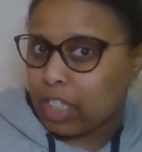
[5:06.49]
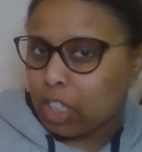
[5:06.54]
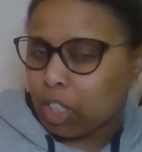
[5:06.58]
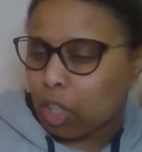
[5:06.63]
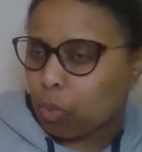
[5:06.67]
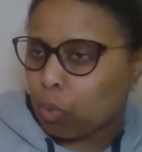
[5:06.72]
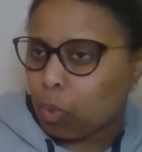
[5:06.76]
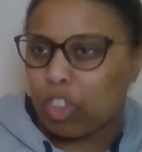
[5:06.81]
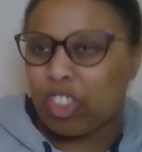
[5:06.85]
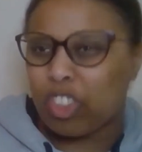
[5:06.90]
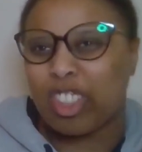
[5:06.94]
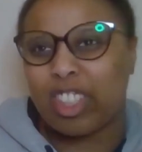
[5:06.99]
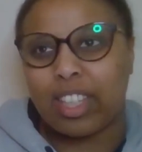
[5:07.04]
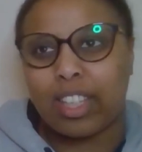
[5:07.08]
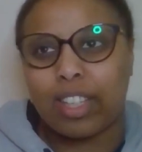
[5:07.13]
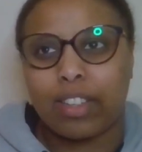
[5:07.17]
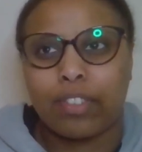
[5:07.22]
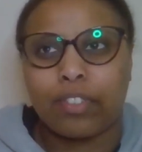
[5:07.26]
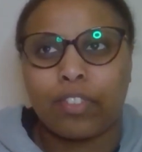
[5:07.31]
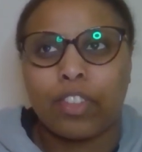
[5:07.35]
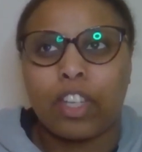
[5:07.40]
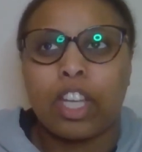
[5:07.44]
so I wonder
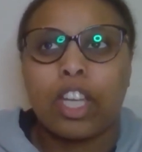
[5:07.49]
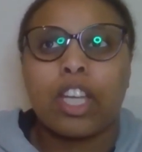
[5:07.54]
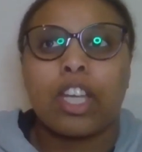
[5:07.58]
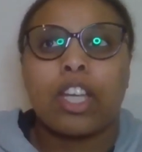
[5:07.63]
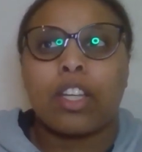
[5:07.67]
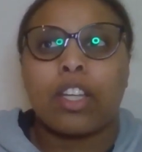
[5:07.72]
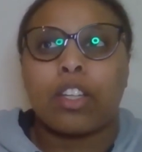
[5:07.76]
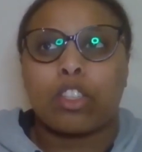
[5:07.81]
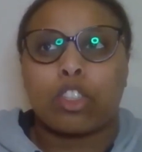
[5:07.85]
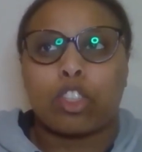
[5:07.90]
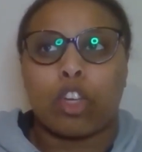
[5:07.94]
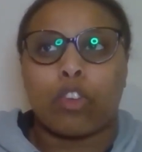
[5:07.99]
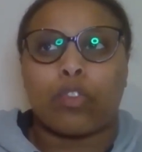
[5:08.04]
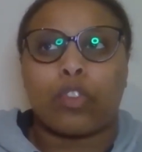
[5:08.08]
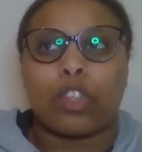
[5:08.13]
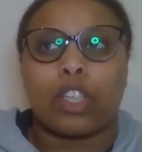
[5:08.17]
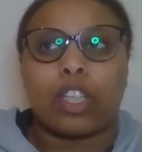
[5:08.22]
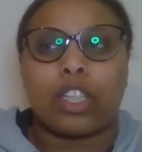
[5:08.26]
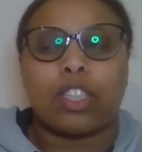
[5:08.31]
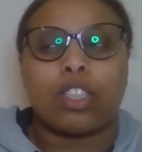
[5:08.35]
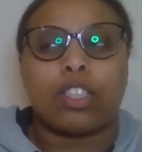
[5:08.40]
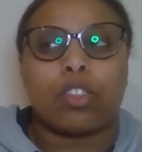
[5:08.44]
if
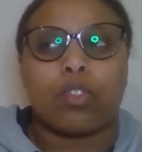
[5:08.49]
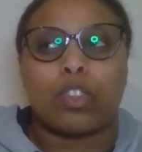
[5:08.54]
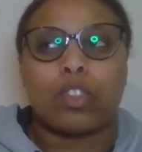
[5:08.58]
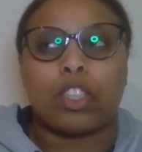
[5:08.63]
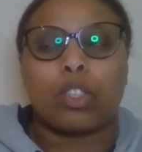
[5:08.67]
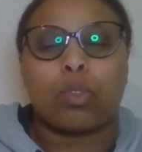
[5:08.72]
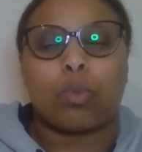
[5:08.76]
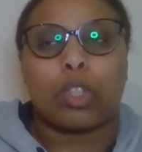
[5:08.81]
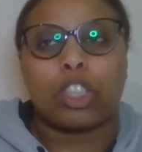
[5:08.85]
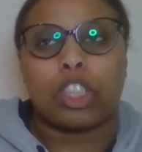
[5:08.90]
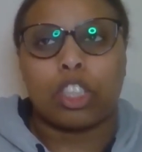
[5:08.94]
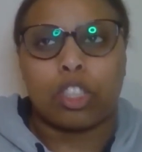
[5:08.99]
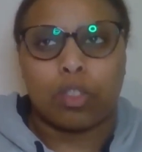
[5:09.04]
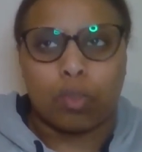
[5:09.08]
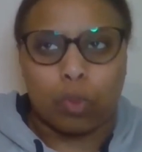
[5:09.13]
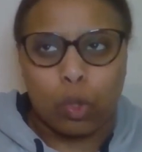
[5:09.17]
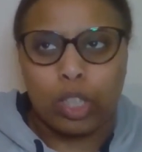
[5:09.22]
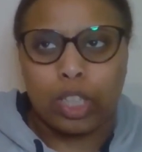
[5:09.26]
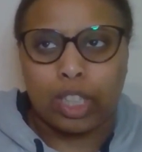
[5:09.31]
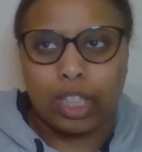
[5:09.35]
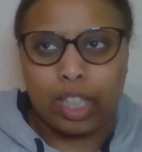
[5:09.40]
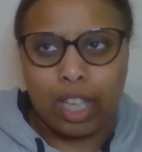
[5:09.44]
Sophie, the reason why she's
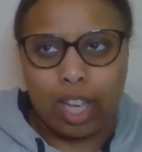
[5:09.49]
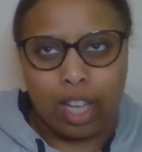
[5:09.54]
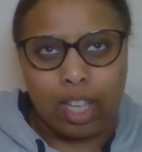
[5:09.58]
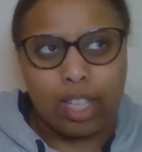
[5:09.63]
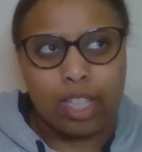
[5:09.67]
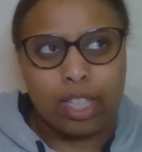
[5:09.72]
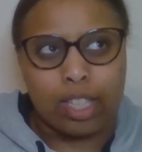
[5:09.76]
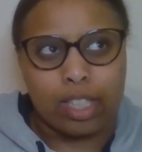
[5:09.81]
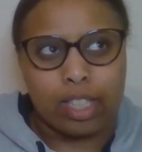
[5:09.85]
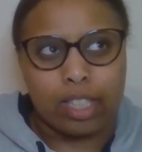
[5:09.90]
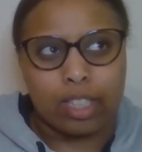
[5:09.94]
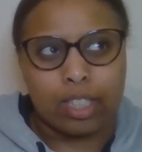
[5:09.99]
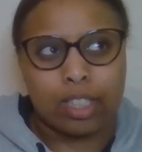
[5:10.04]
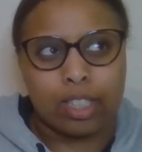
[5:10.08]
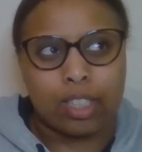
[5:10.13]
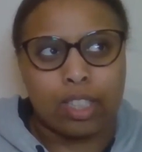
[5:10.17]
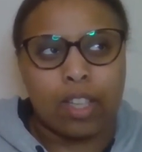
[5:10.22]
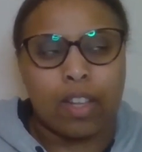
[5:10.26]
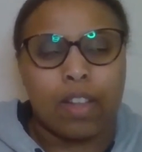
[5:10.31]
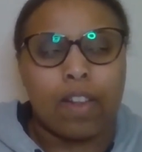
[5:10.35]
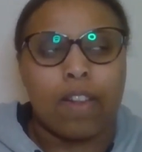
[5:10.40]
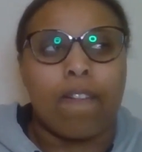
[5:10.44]
avoiding Kate is